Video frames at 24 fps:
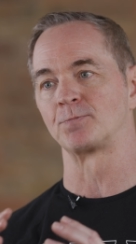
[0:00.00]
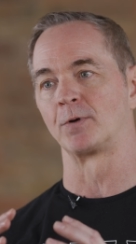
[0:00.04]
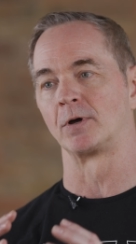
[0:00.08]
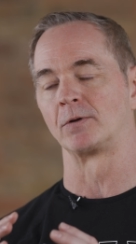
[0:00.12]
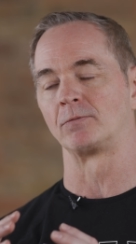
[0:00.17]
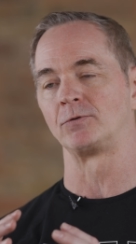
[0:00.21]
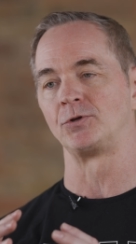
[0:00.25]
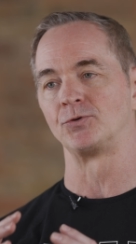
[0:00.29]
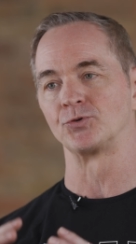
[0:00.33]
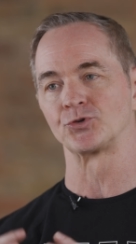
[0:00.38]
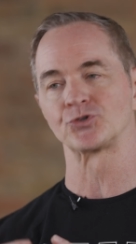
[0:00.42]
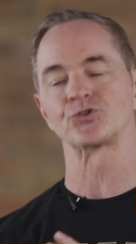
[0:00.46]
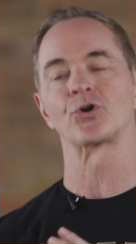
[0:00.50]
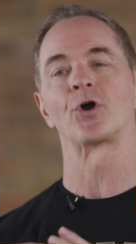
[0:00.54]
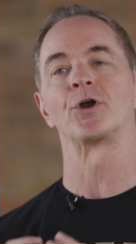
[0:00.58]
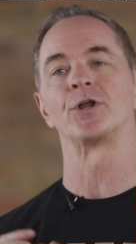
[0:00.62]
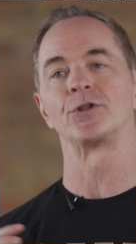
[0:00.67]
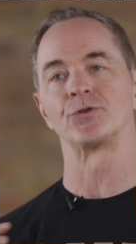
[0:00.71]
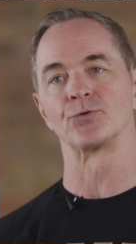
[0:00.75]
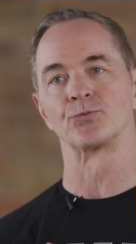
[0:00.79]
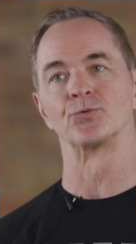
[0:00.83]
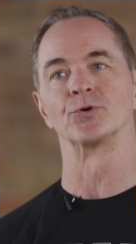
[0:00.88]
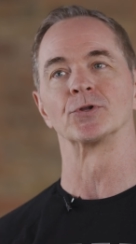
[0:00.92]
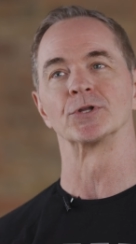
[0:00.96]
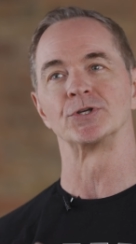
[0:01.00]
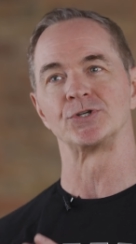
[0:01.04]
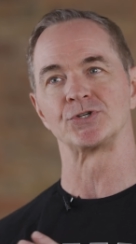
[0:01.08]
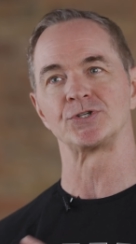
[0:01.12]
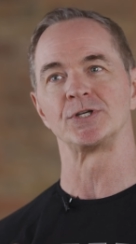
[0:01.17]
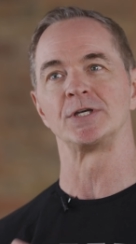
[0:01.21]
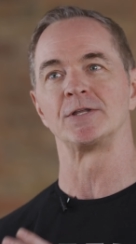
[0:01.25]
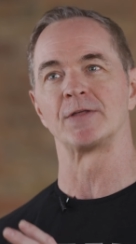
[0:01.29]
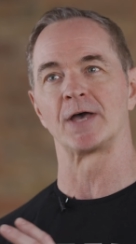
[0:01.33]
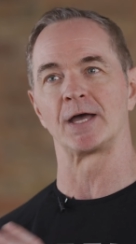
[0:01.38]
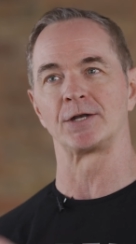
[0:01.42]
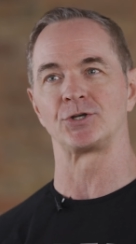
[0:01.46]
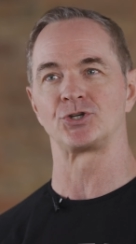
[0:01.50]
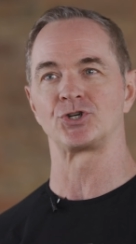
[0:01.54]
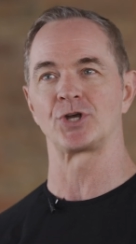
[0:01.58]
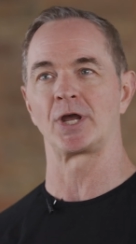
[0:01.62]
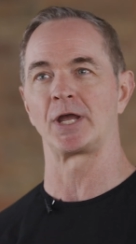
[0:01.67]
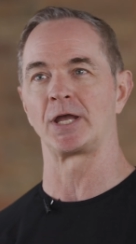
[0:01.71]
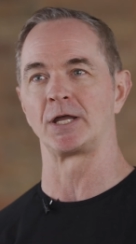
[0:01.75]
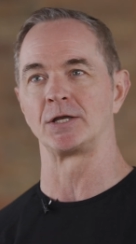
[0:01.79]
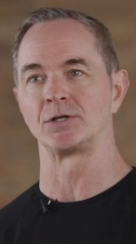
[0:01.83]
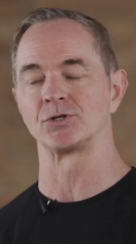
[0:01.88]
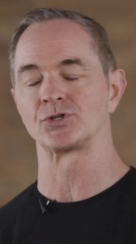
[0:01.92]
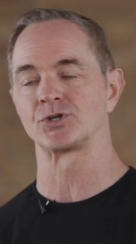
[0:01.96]
but you're starting to really see that
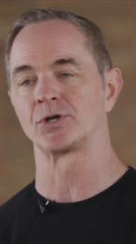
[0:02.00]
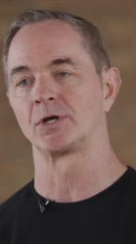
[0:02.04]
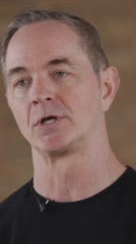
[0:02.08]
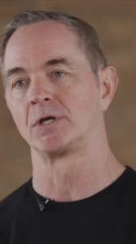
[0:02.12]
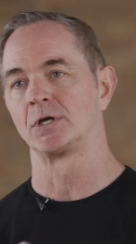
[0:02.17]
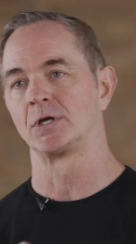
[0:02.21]
change.